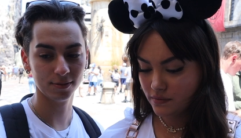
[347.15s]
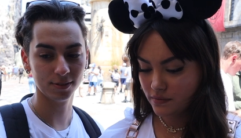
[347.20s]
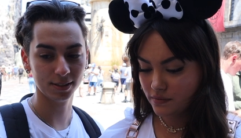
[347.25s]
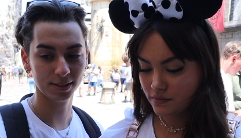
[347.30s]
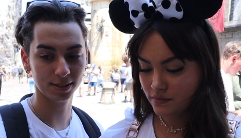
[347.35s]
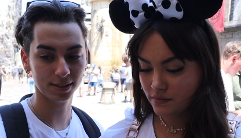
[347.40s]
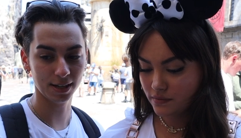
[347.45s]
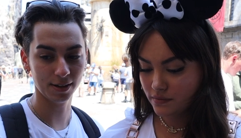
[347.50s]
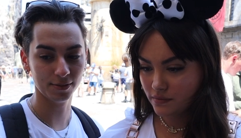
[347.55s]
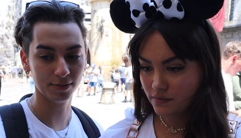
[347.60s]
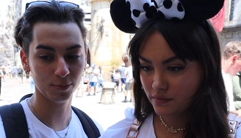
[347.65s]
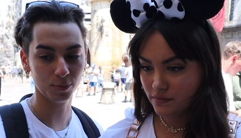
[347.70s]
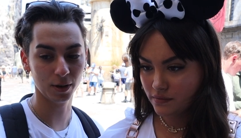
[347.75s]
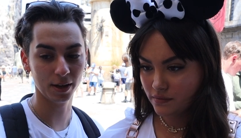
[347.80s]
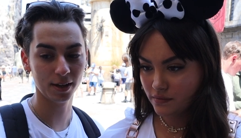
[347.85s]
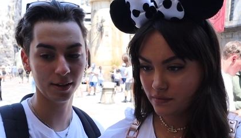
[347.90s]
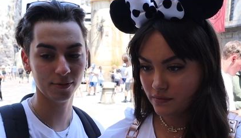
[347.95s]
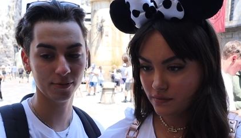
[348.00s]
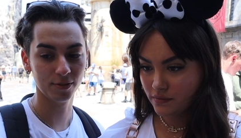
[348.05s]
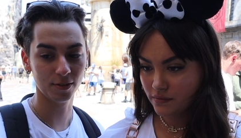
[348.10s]
Speaker 1: It's seven,
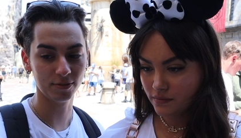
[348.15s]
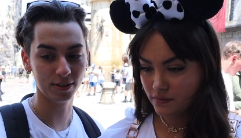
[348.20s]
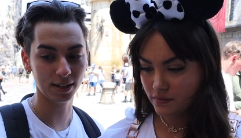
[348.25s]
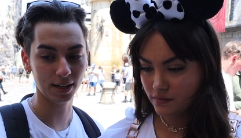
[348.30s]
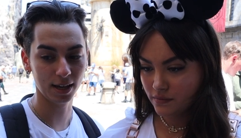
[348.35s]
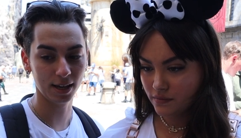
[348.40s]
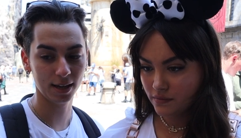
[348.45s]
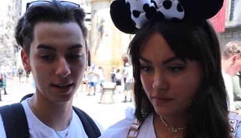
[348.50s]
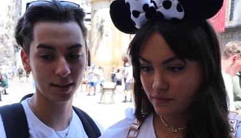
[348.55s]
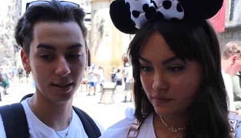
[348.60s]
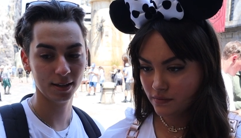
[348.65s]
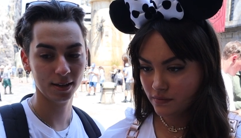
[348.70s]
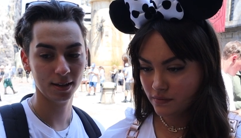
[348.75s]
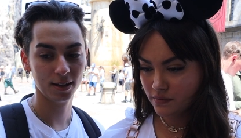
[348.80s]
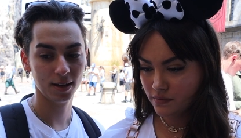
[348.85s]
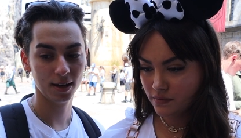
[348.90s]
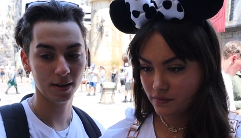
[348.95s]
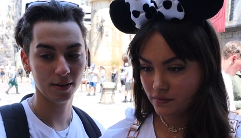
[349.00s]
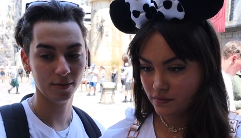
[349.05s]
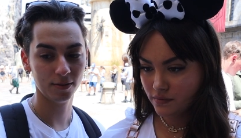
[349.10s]
wait, eight,
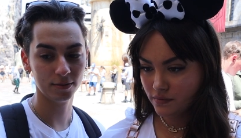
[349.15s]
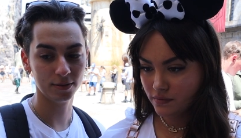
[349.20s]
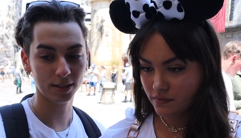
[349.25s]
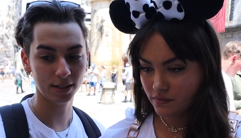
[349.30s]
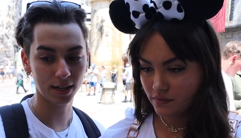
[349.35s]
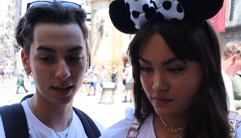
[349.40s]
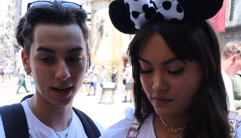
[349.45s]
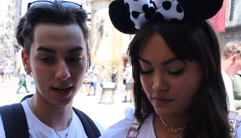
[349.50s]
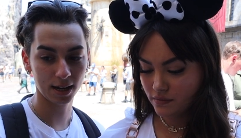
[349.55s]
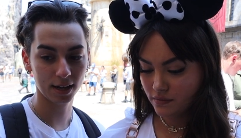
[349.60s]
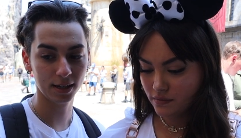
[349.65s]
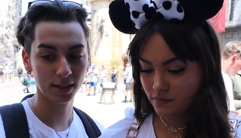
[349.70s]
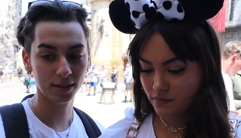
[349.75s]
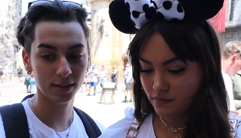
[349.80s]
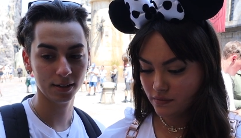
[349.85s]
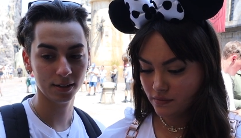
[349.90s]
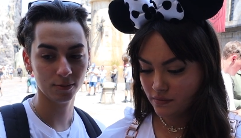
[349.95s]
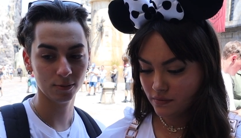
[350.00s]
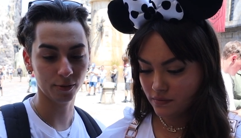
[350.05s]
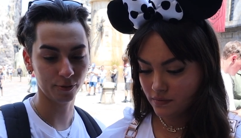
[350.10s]

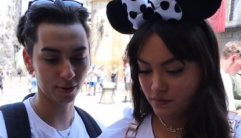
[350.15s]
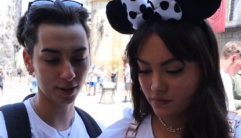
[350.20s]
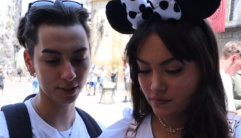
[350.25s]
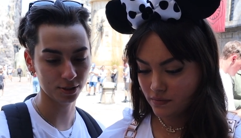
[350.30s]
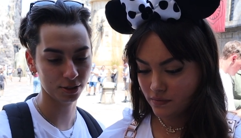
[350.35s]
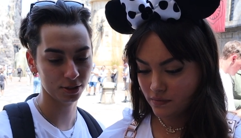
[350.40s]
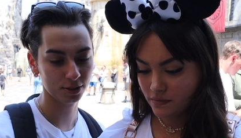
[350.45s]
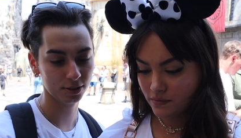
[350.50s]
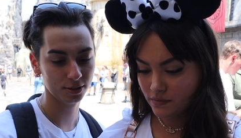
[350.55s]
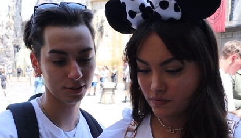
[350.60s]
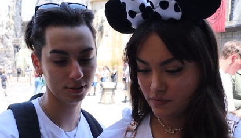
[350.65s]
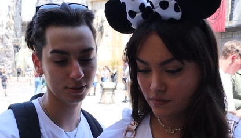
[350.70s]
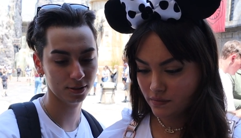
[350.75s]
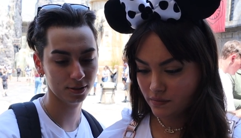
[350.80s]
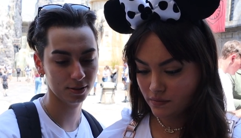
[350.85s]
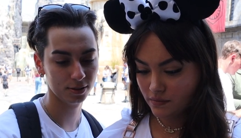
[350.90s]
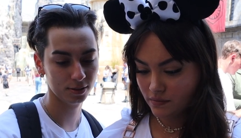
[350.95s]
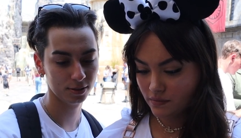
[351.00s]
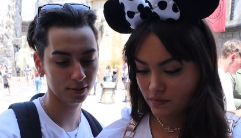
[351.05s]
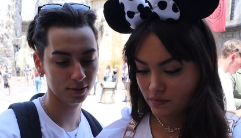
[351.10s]
nine, refresh.
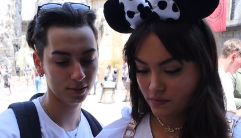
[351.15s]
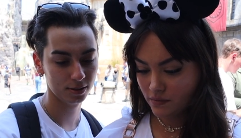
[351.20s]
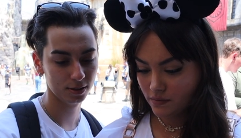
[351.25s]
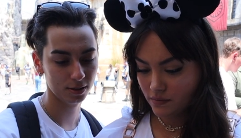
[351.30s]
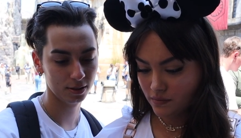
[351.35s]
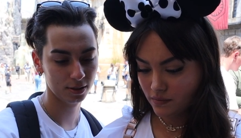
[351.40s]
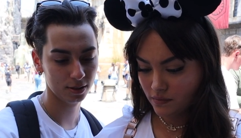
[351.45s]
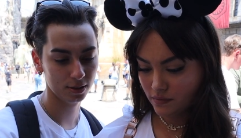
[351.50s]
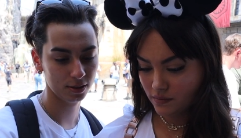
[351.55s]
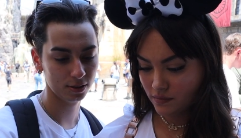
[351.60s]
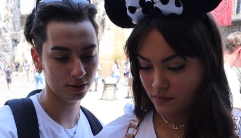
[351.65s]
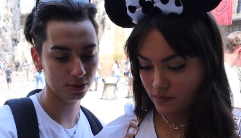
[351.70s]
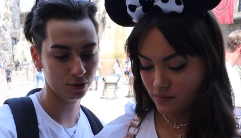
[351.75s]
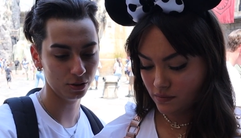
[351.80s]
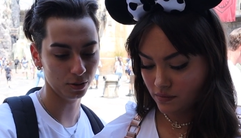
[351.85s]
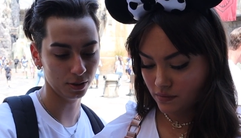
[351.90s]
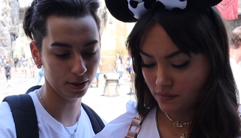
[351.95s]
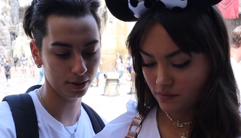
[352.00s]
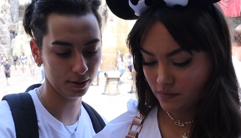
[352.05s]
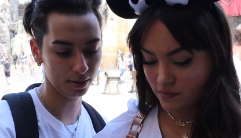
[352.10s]

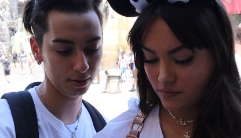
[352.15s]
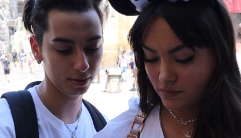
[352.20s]
Join.